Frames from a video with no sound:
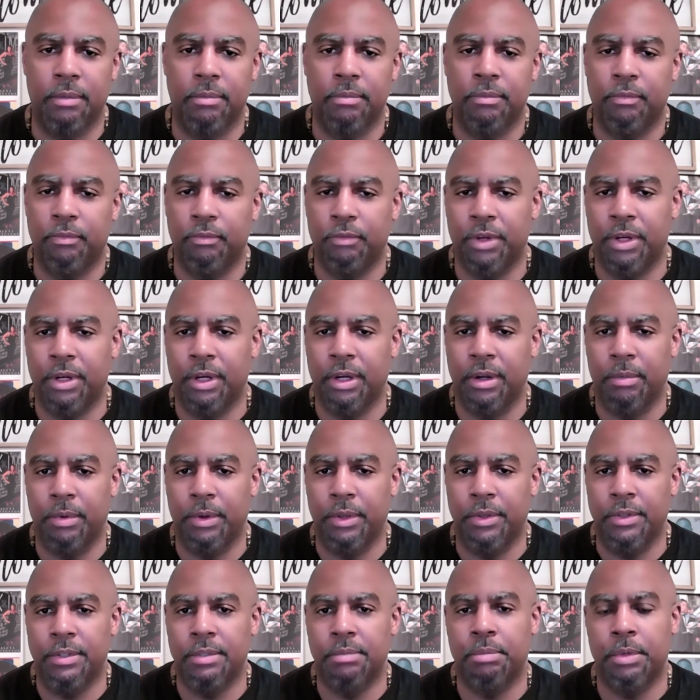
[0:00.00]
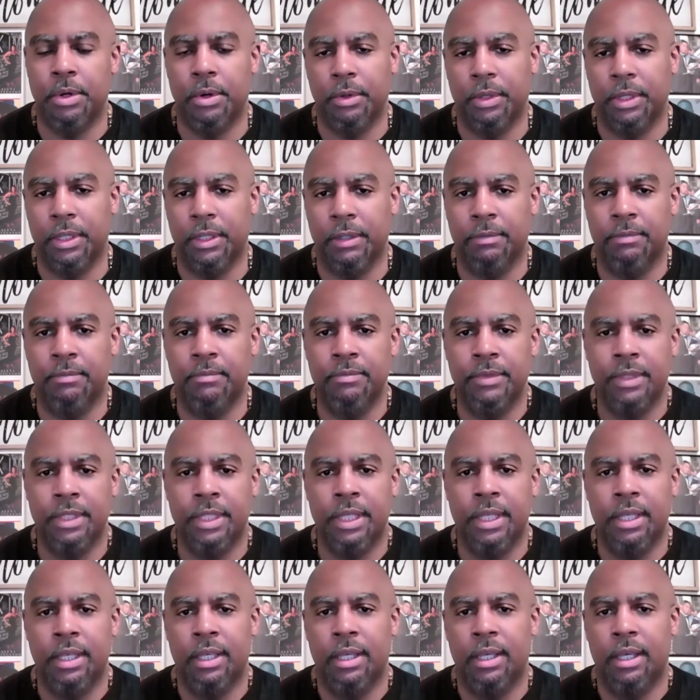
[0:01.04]
very well spoken,
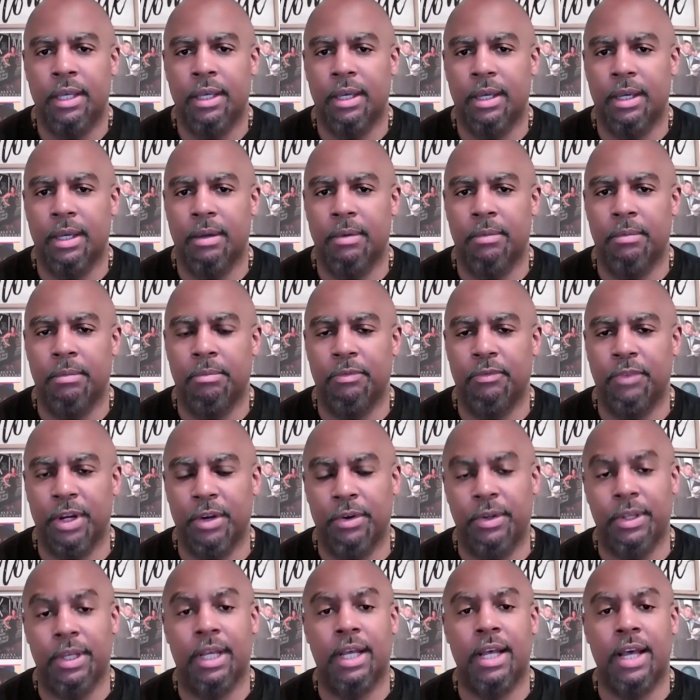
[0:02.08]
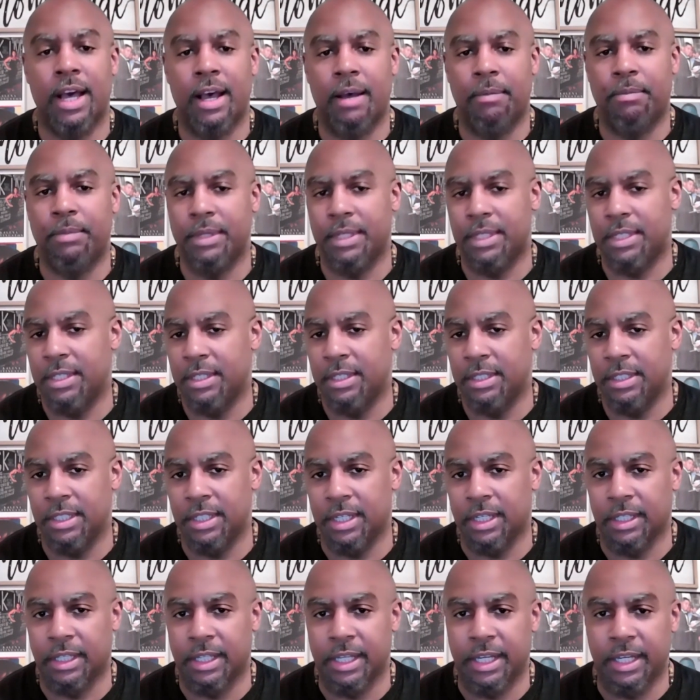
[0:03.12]
very accomplished
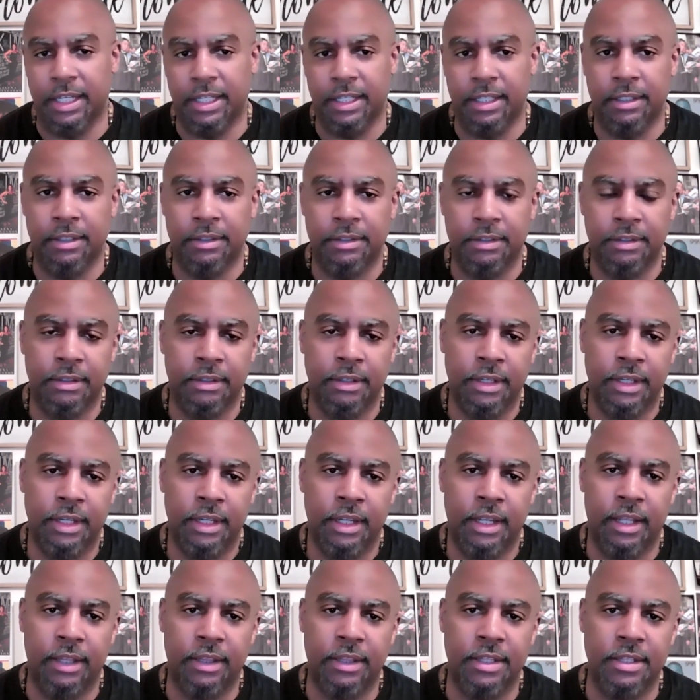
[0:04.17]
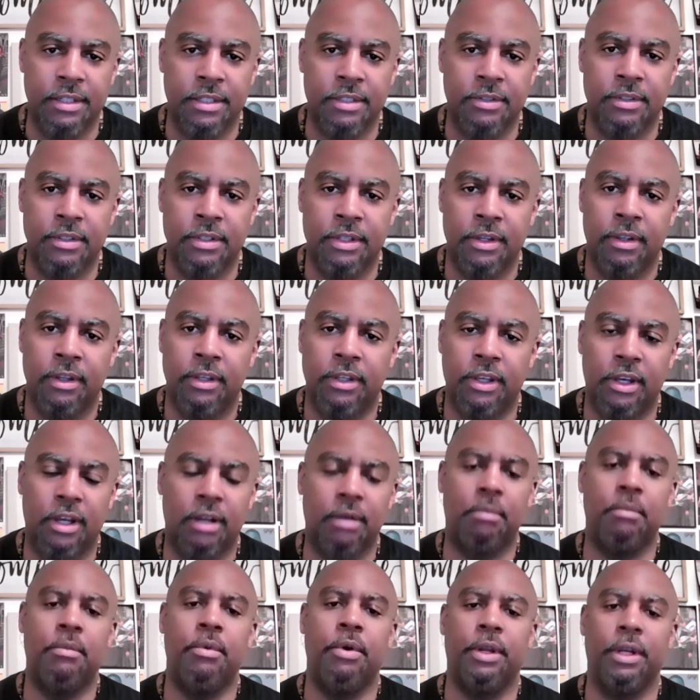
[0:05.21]
young lady at this
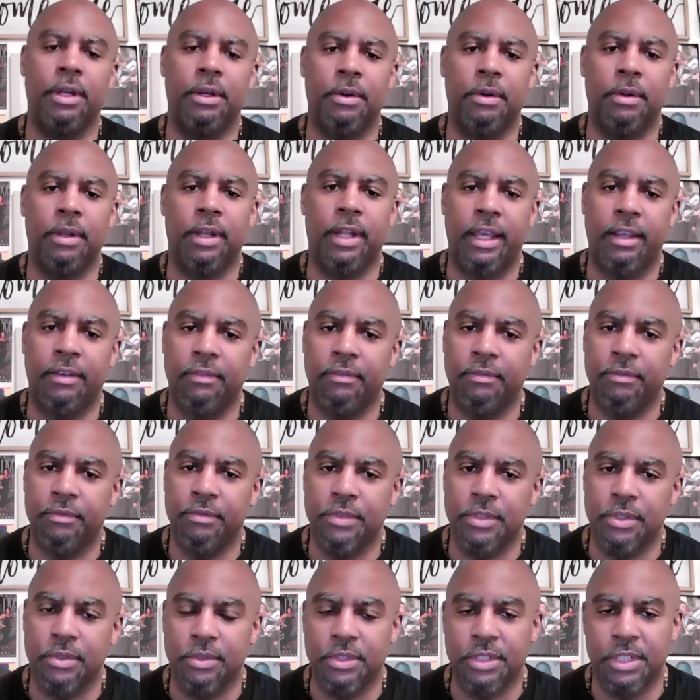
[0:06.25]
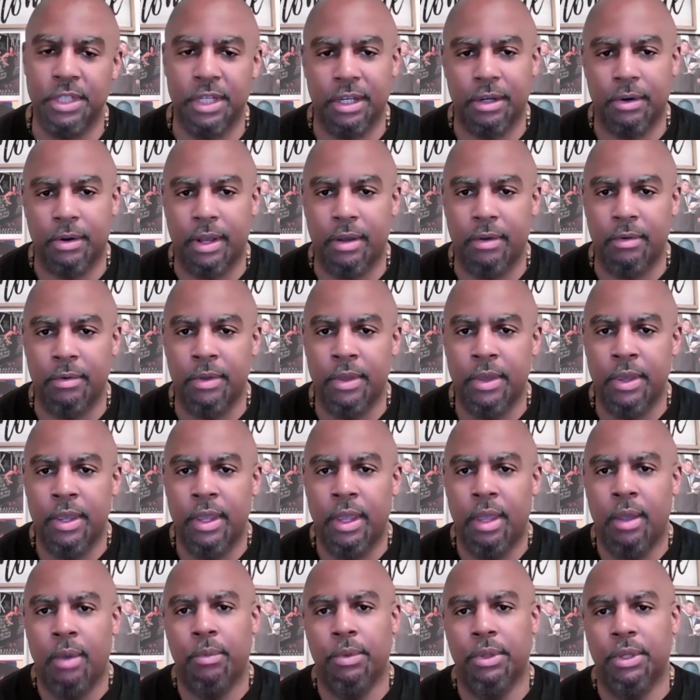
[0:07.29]
young point in her life. So check her out
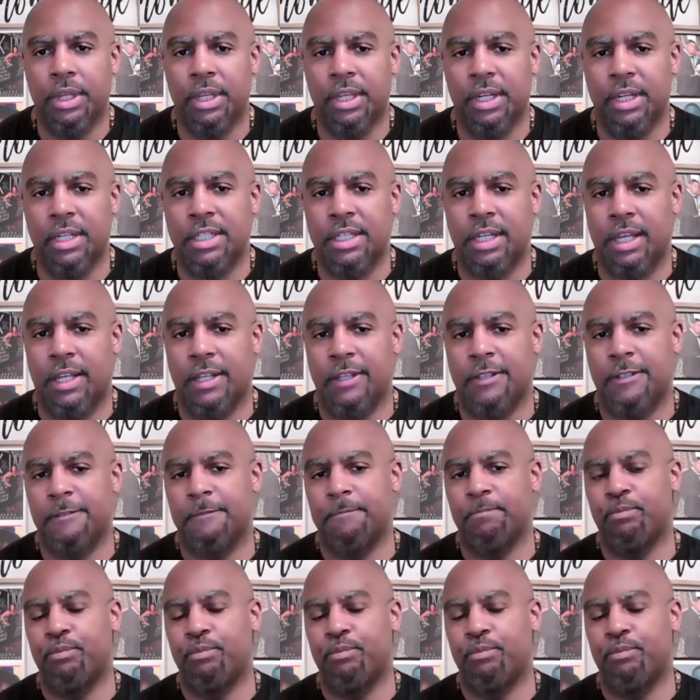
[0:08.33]
when you get a chance.